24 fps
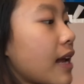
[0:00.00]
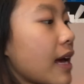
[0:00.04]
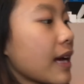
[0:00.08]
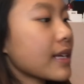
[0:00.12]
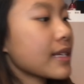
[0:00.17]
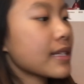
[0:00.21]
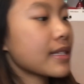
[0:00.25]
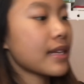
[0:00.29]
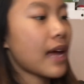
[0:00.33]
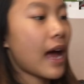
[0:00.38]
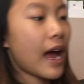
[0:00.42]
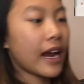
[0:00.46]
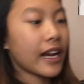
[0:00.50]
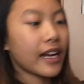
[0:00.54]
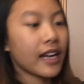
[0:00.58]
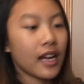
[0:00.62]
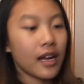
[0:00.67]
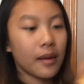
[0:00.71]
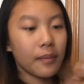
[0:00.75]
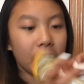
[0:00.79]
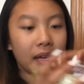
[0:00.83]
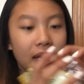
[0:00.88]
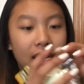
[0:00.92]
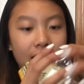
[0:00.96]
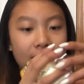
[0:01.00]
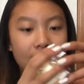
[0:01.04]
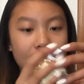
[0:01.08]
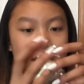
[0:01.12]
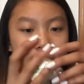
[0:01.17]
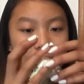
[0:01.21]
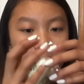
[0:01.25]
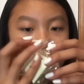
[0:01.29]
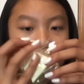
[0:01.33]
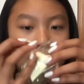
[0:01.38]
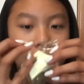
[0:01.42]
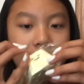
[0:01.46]
Next item
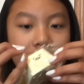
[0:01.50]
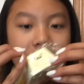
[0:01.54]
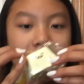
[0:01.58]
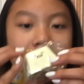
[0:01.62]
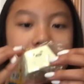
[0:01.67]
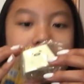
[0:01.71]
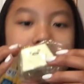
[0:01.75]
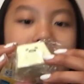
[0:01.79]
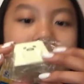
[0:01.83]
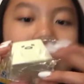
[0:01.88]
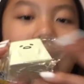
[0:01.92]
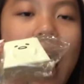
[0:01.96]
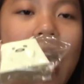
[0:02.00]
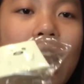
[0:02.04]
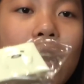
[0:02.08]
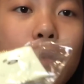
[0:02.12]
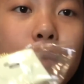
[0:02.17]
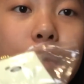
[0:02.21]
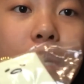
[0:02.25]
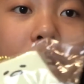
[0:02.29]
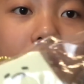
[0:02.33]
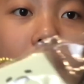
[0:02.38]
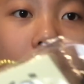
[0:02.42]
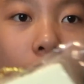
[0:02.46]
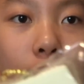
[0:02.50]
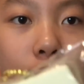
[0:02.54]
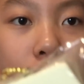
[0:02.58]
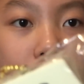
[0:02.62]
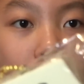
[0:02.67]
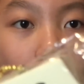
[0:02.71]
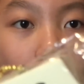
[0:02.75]
is like this Sanrio